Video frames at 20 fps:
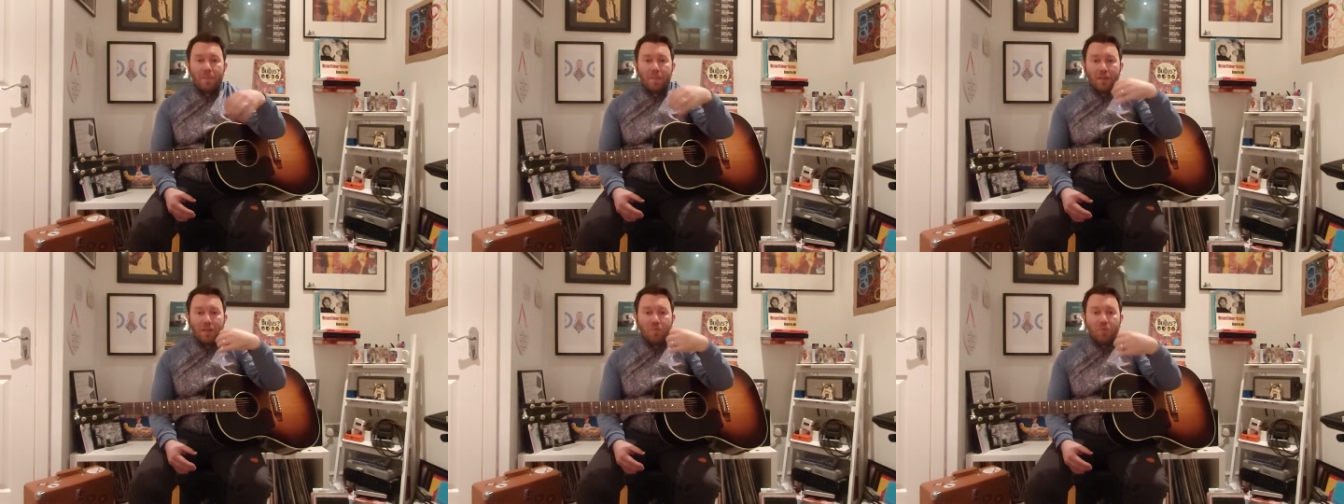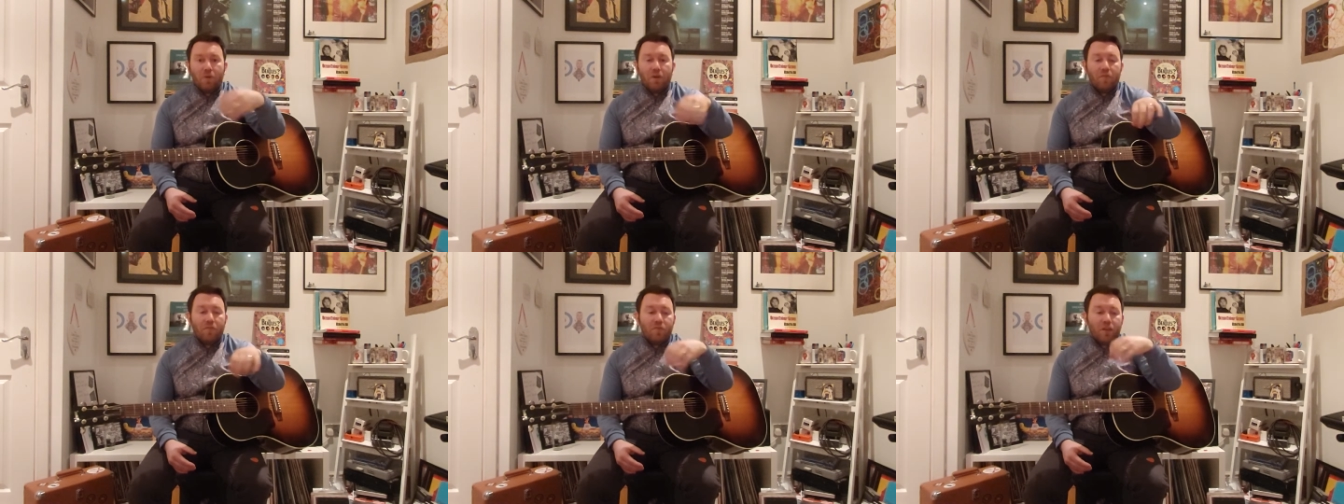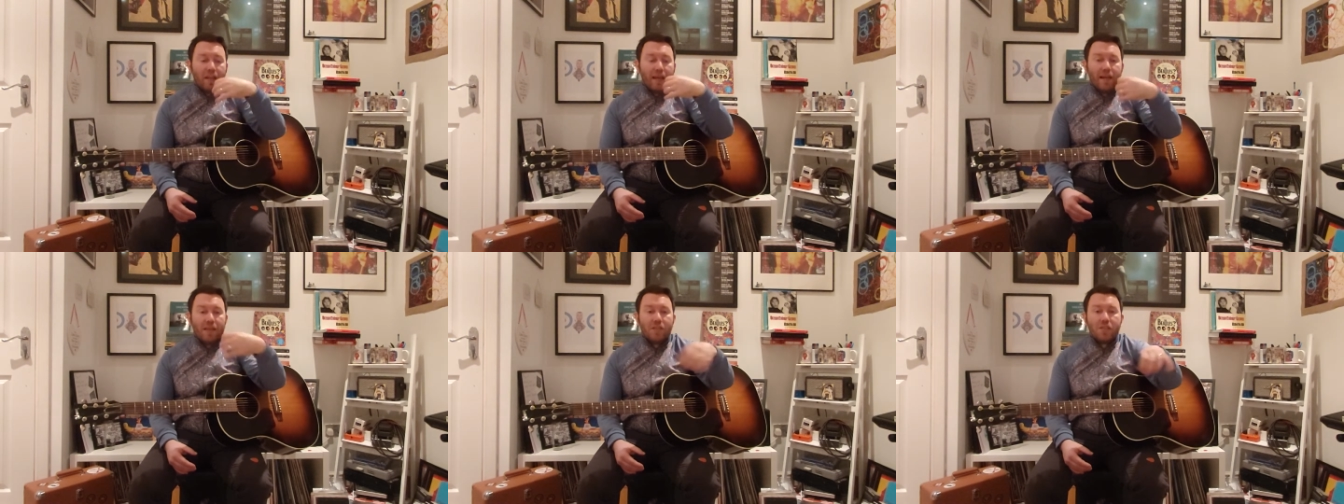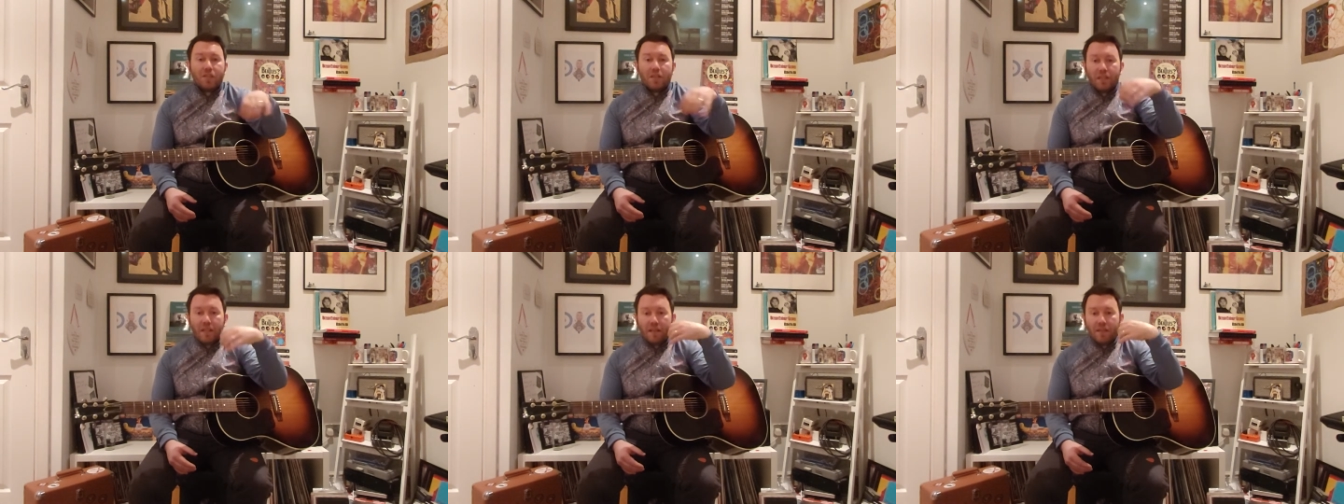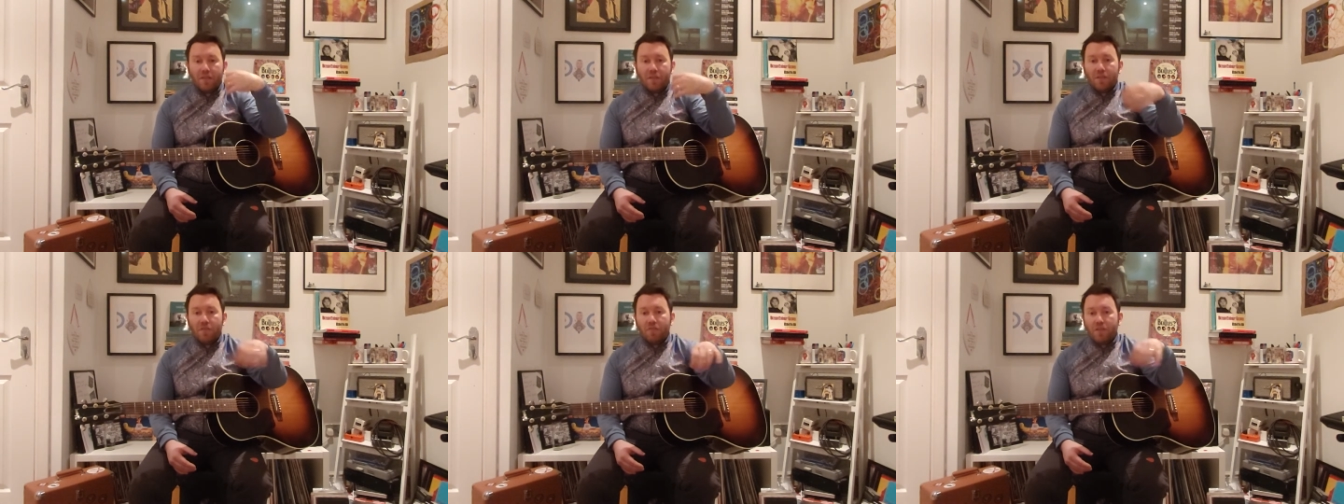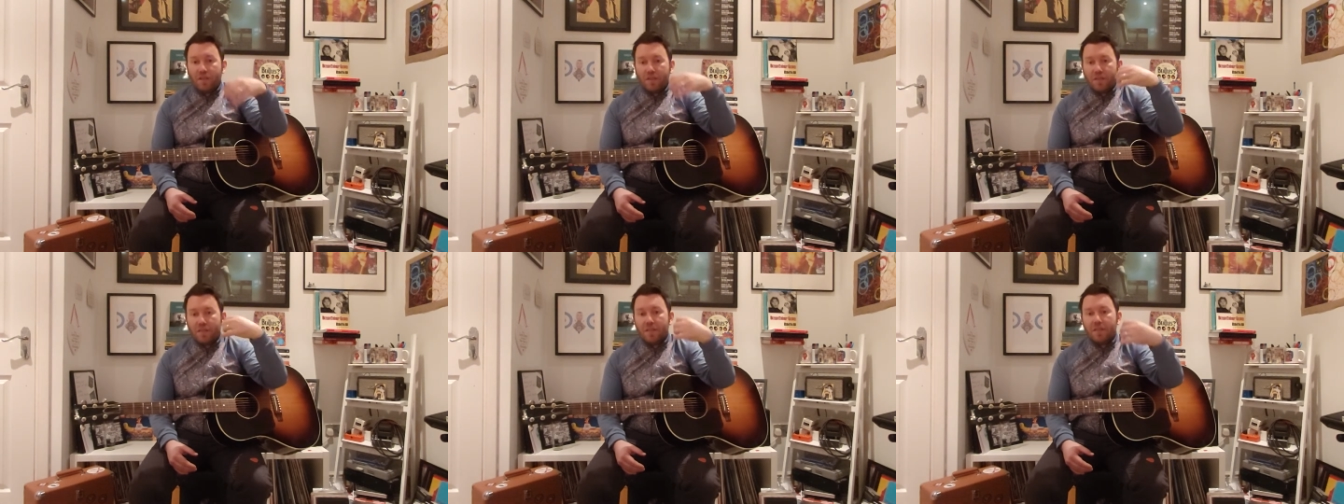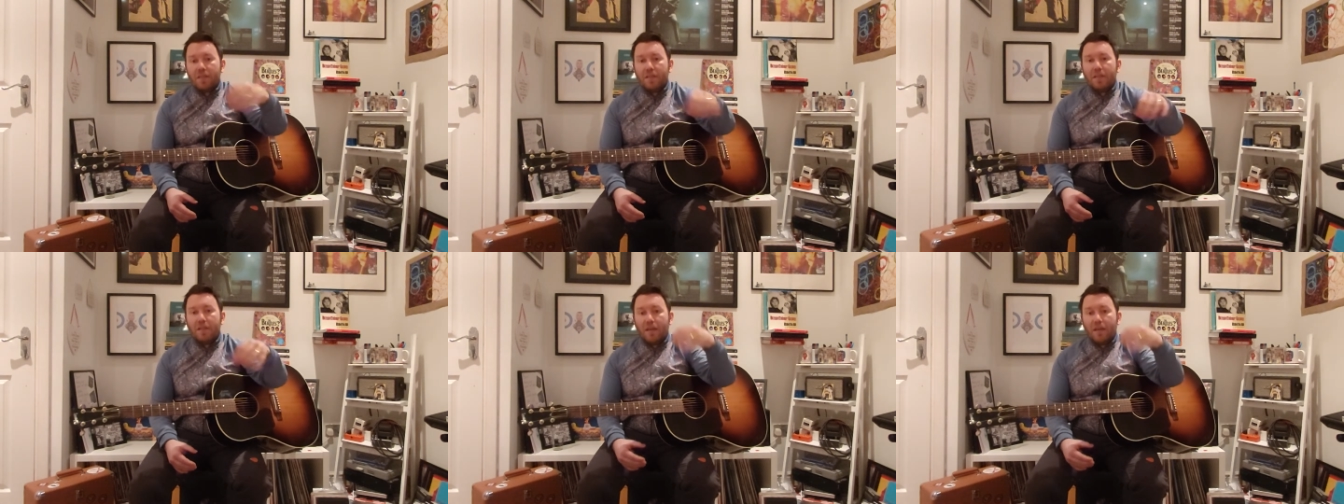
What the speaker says: you want to relax your wrist,